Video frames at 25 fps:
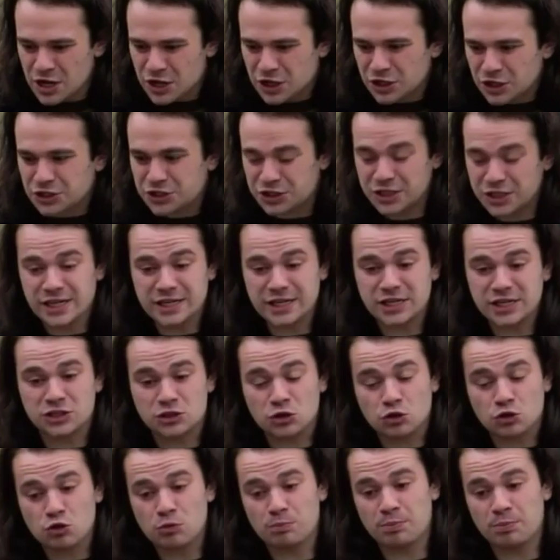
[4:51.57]
consider this
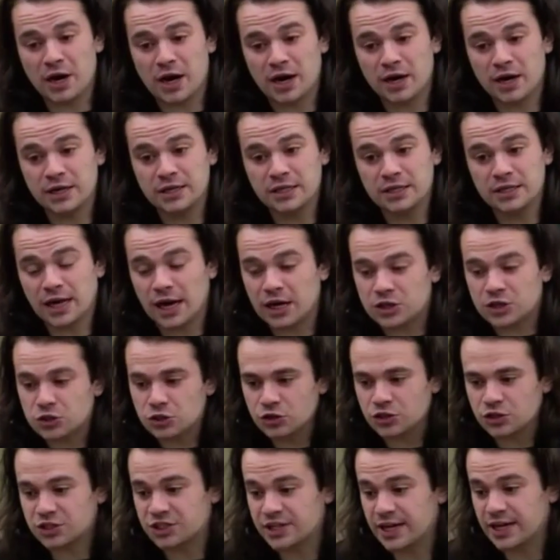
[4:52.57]
the goodbye that I
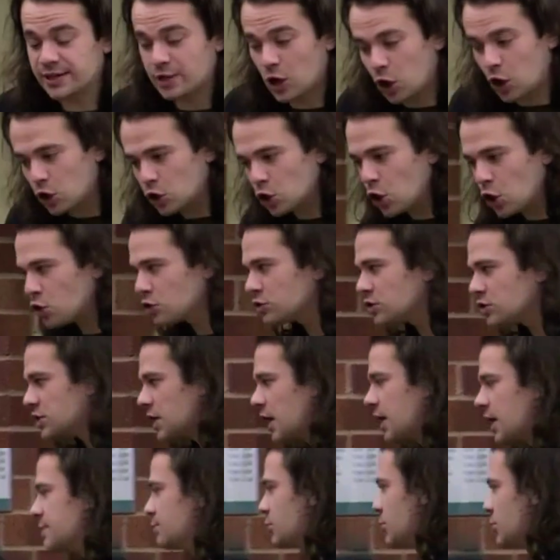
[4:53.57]
should have said a long
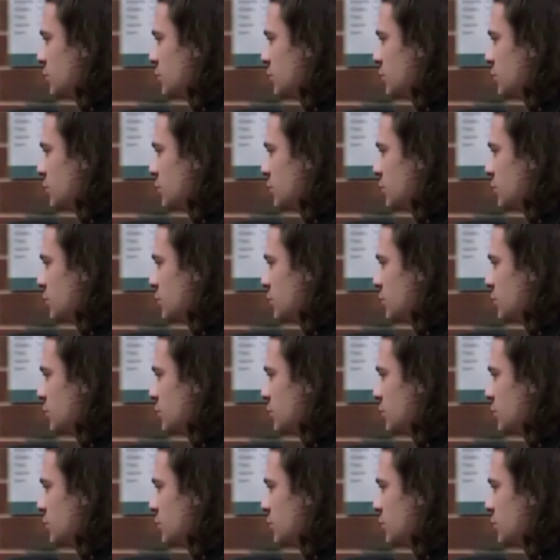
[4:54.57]
time